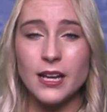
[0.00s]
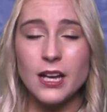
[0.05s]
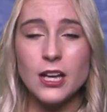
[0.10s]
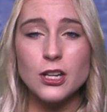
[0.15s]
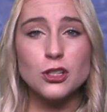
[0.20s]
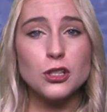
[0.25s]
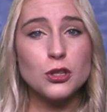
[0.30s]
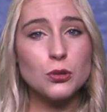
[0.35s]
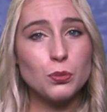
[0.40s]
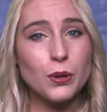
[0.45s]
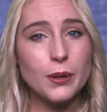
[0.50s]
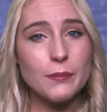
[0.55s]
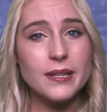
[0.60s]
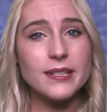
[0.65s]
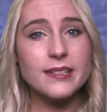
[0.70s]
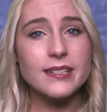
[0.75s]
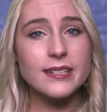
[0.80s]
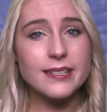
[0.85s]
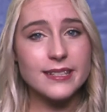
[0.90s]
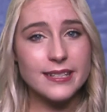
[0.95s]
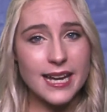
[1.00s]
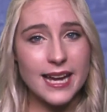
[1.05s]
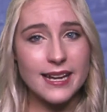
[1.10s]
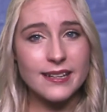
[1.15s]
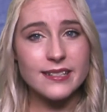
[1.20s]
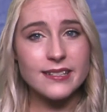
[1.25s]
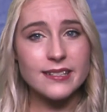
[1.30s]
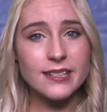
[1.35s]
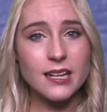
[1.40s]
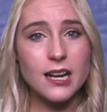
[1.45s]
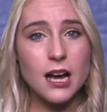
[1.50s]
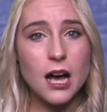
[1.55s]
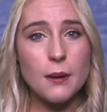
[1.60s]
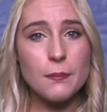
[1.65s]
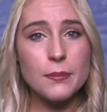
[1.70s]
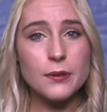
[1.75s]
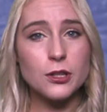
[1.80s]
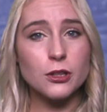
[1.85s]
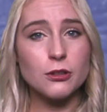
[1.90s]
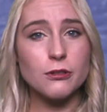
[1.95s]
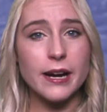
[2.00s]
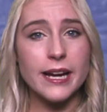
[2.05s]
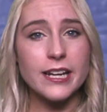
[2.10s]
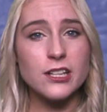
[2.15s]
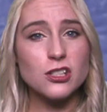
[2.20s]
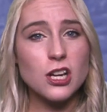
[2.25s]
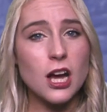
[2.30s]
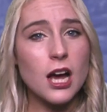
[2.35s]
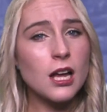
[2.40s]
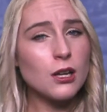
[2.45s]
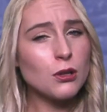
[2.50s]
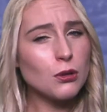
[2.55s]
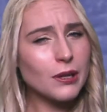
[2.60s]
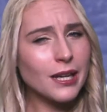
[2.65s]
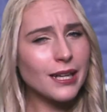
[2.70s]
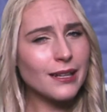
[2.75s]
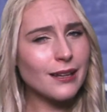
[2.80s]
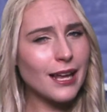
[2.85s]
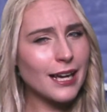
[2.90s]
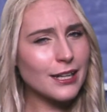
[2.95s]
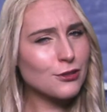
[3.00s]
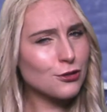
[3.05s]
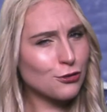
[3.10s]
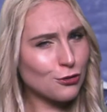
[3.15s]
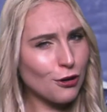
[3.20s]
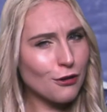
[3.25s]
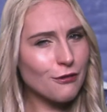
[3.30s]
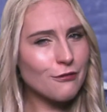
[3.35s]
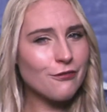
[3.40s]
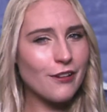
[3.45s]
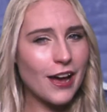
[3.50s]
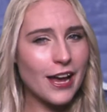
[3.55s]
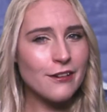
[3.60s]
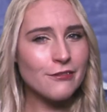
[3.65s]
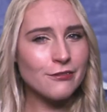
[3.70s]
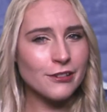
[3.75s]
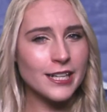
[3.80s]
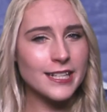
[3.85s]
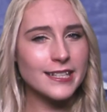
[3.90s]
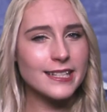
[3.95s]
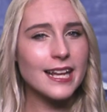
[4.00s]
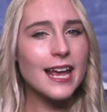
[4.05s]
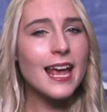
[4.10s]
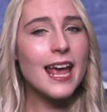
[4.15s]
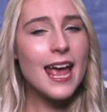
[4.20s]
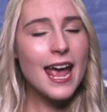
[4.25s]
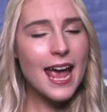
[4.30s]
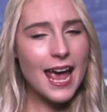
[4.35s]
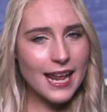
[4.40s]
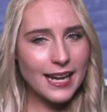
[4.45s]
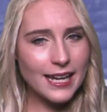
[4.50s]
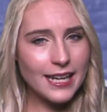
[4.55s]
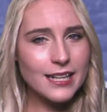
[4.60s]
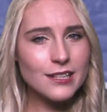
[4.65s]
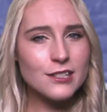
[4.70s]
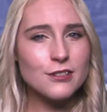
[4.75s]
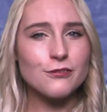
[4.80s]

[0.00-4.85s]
To the women's Sanderson Cup, the Grange are looking like strong favourites, heading into